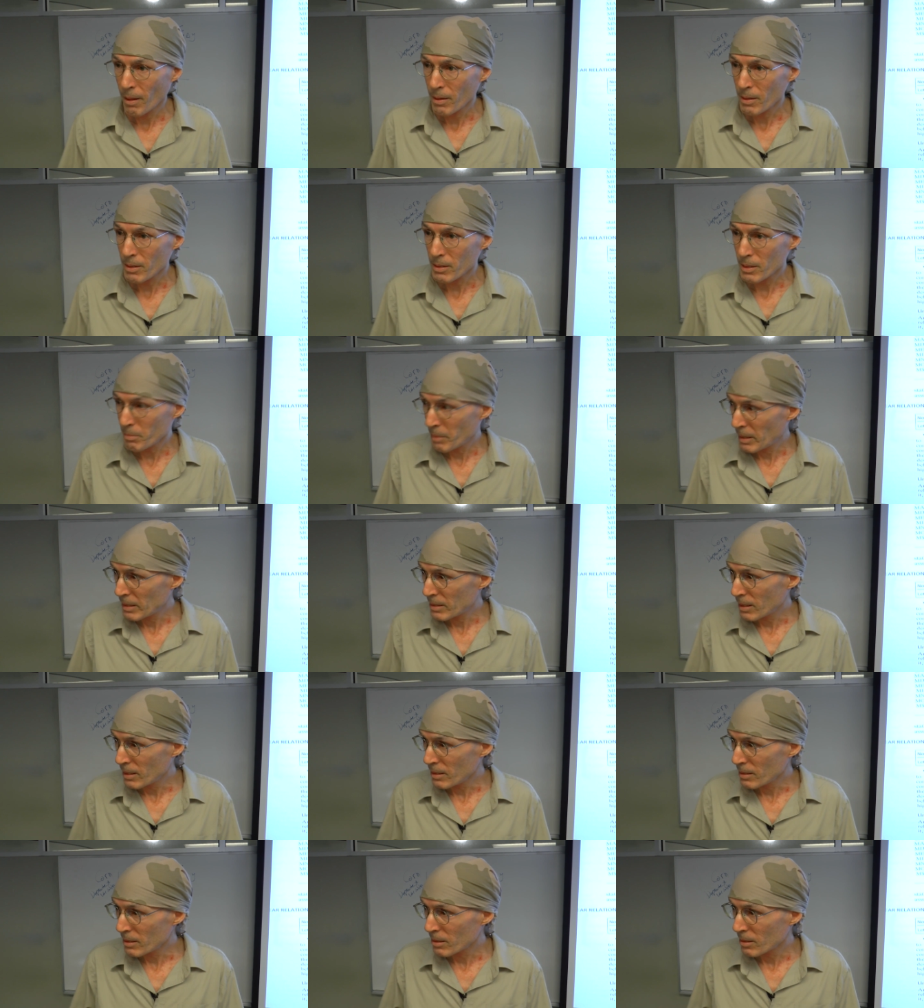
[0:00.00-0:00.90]
Does it make
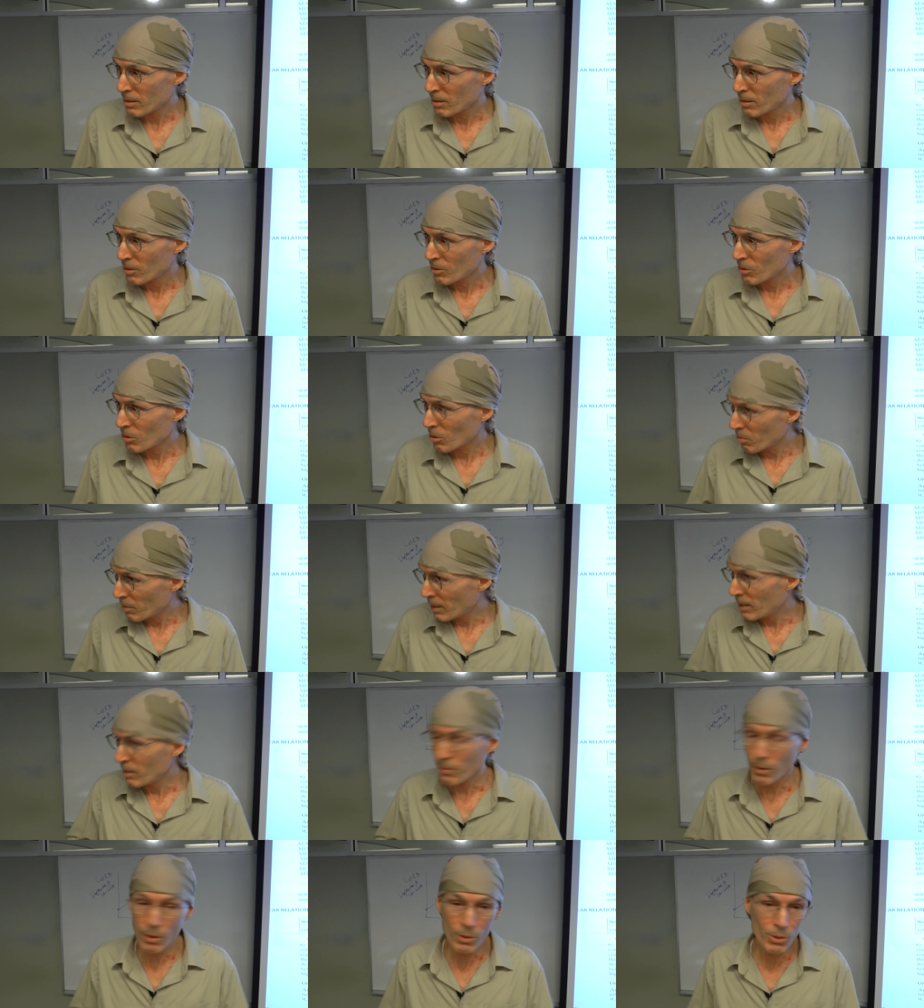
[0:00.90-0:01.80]
sense? So the
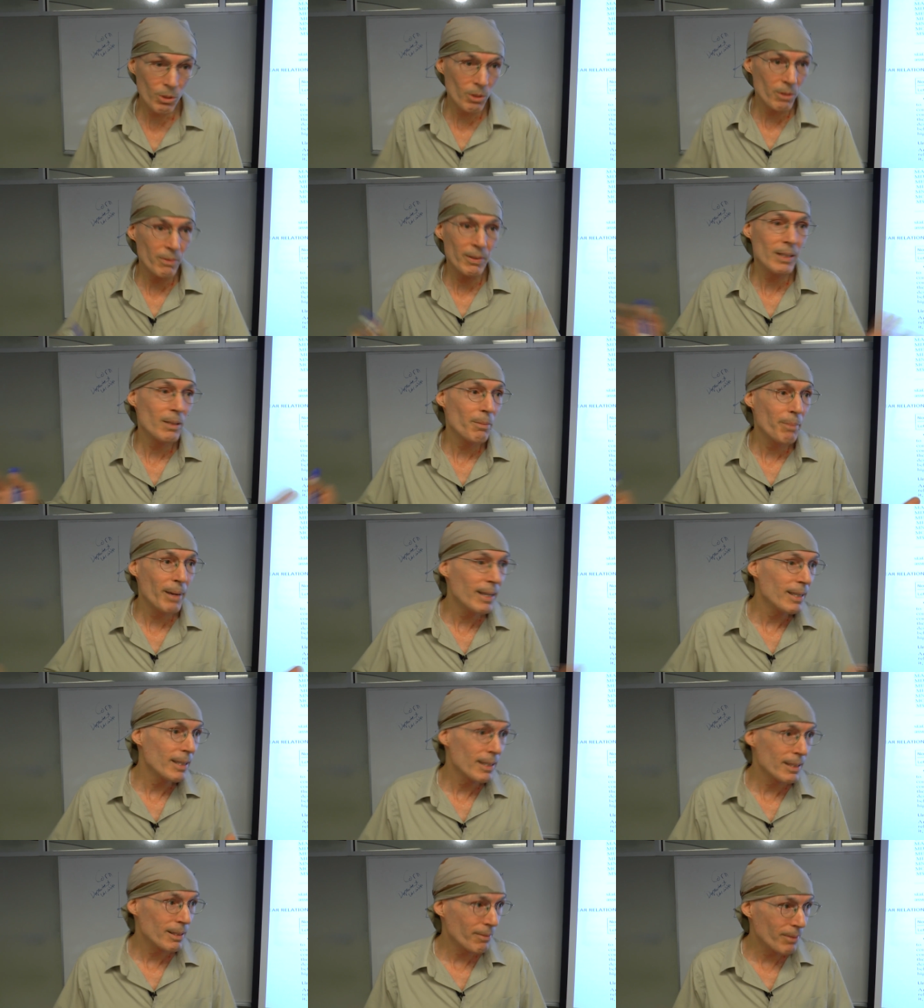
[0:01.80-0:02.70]
rainfall is sort of
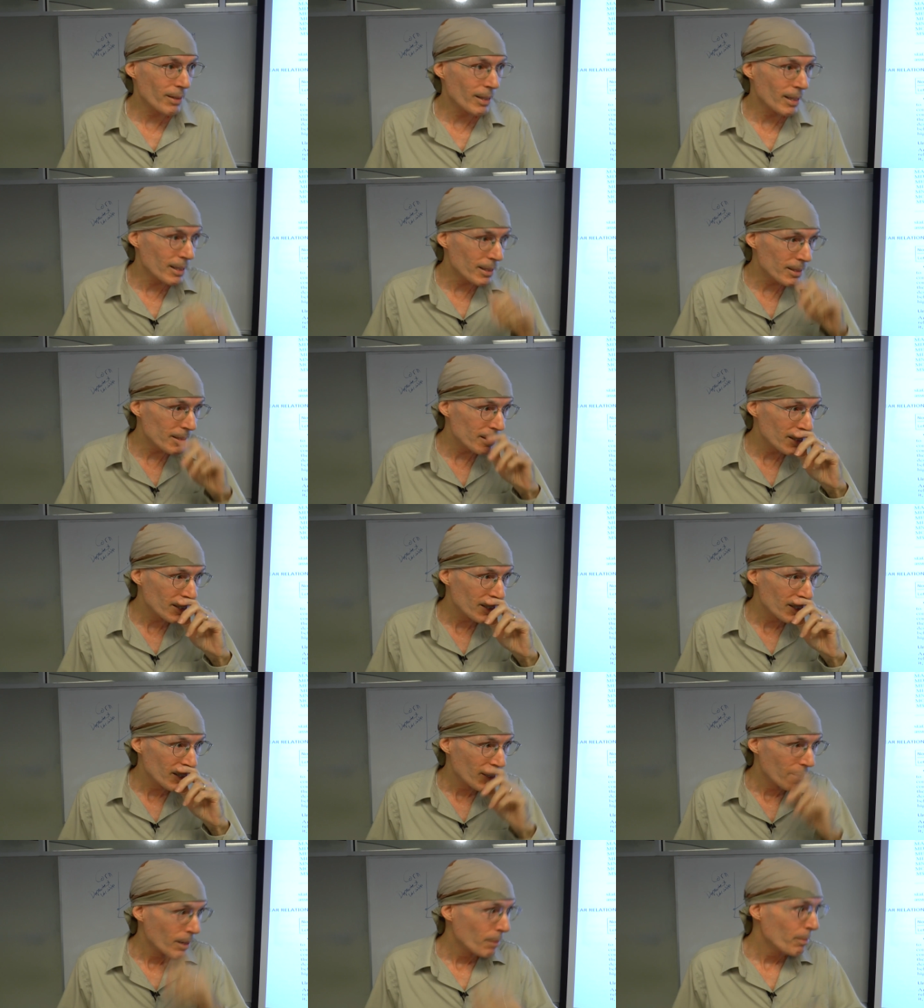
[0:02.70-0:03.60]
independent of things,
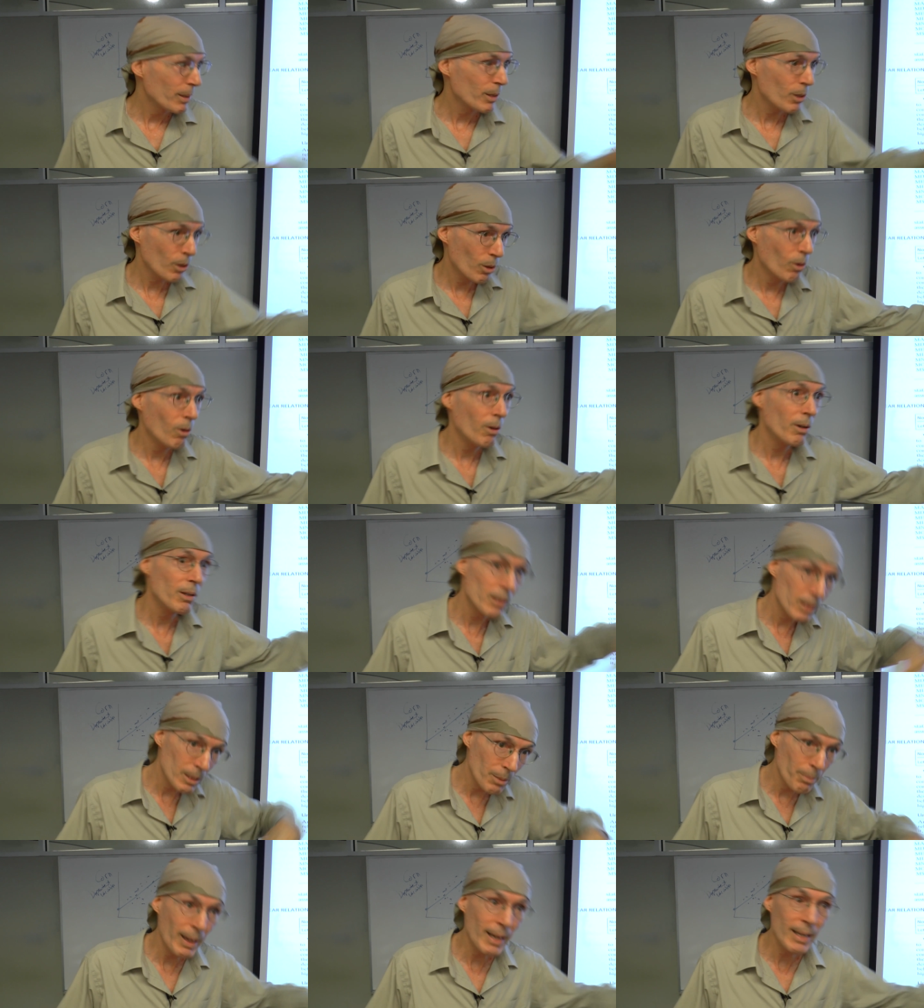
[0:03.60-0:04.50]
but the corn
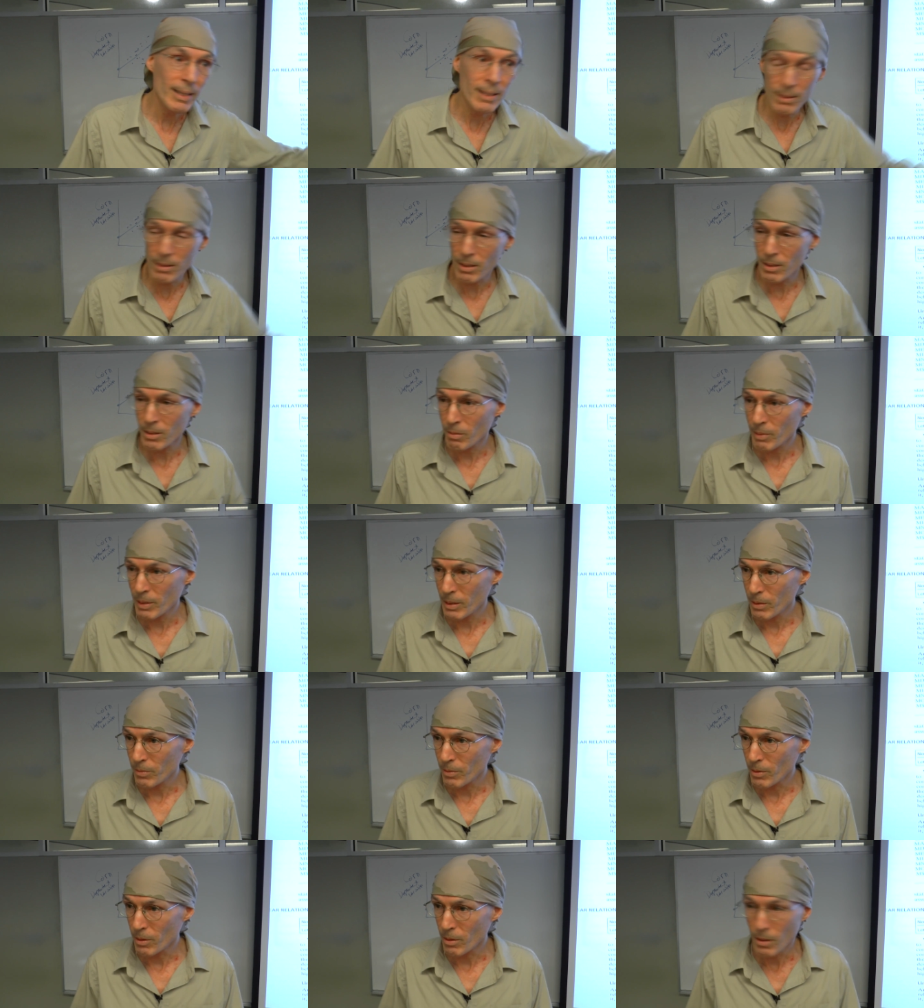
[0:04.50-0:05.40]
is dependent on the
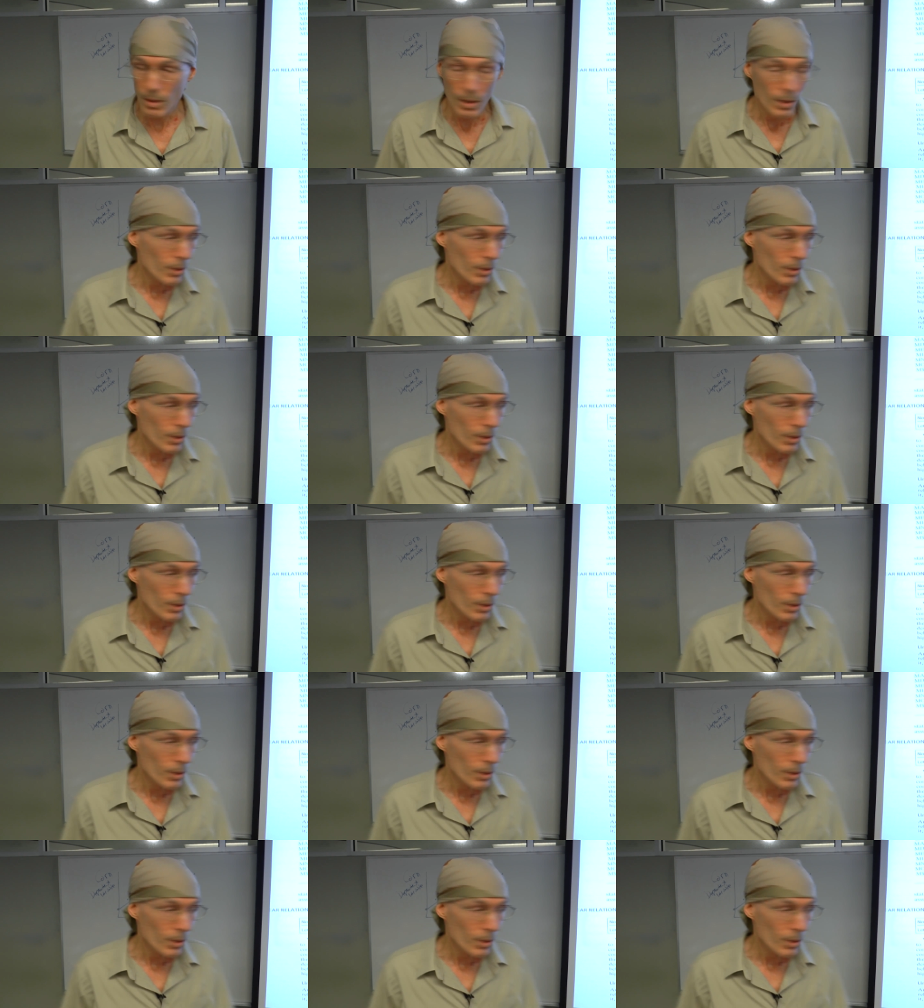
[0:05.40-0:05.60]
rainfall.